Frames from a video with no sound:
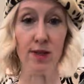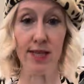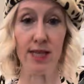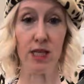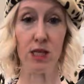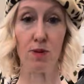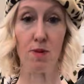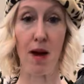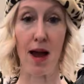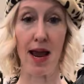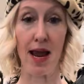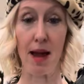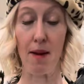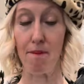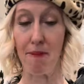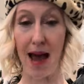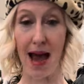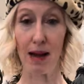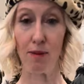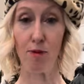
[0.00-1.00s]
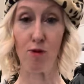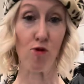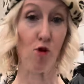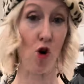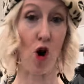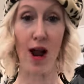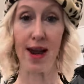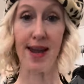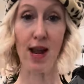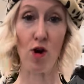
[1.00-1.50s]
into my bag before
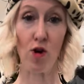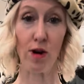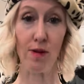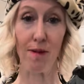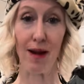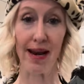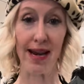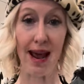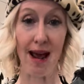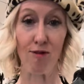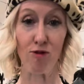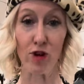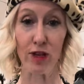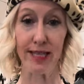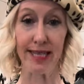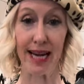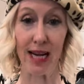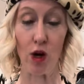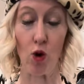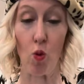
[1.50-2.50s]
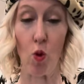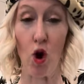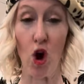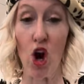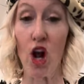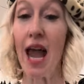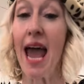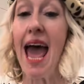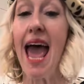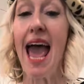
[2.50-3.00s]
I carry mine every day to
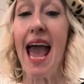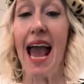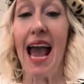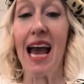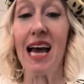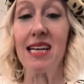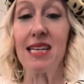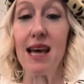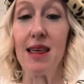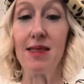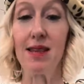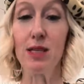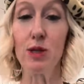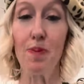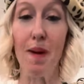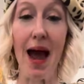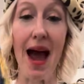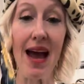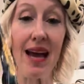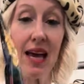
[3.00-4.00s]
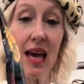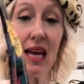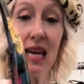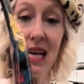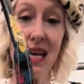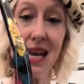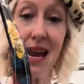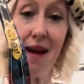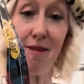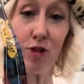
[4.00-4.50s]
work, and this bag
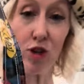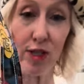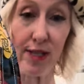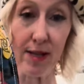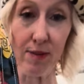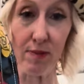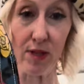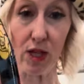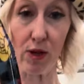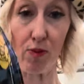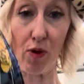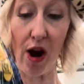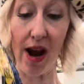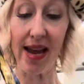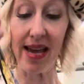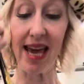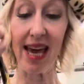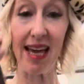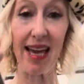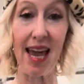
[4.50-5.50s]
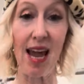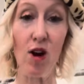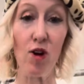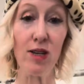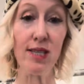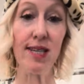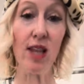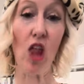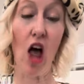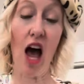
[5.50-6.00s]
never seems to break. It
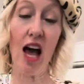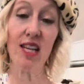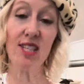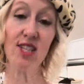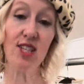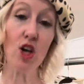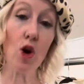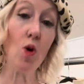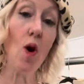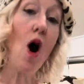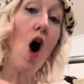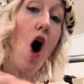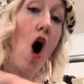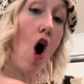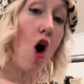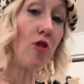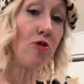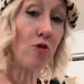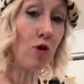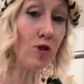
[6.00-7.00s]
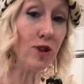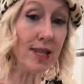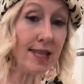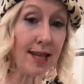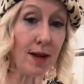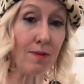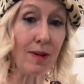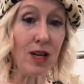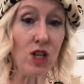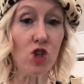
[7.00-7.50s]
carries a lot. So I'll throw this
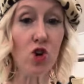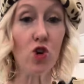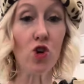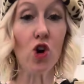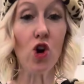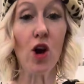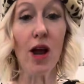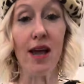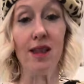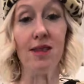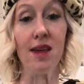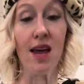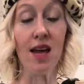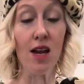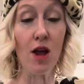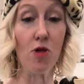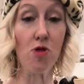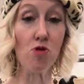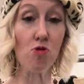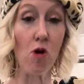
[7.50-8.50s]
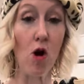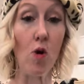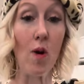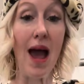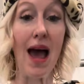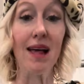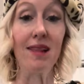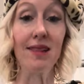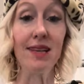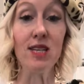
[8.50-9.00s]
on my shoulder and then throw
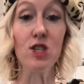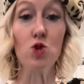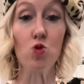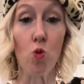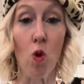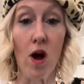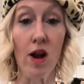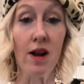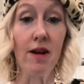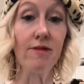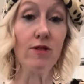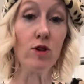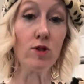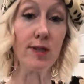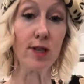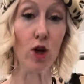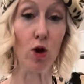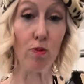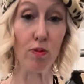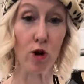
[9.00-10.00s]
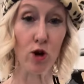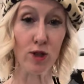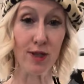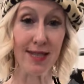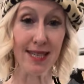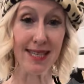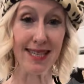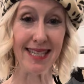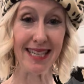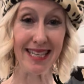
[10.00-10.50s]
at least one of those little
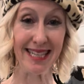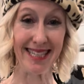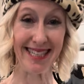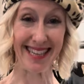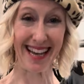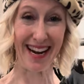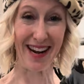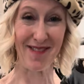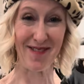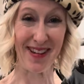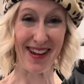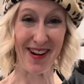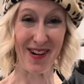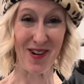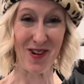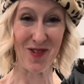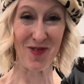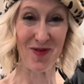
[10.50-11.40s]
purses inside of here.